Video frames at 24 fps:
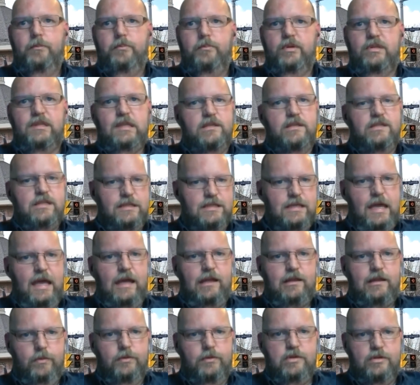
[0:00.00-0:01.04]
But that's
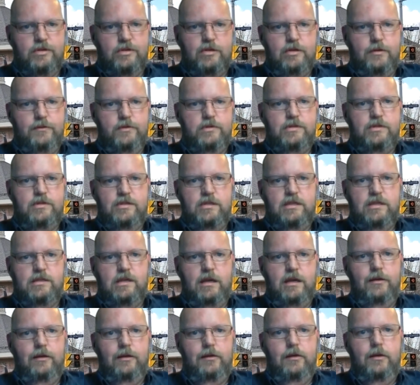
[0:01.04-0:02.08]
exactly what the service is
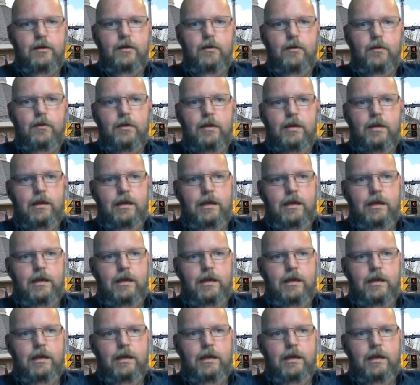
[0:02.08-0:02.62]
designed to do.